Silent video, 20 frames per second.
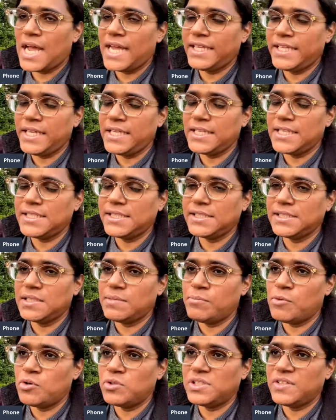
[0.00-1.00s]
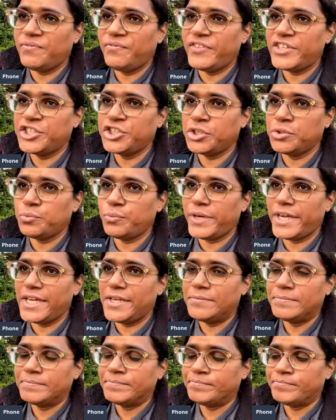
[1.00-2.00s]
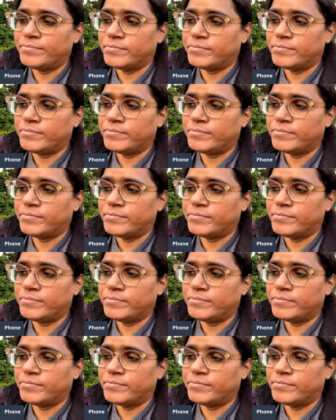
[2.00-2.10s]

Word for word: I think this is the most efficient way.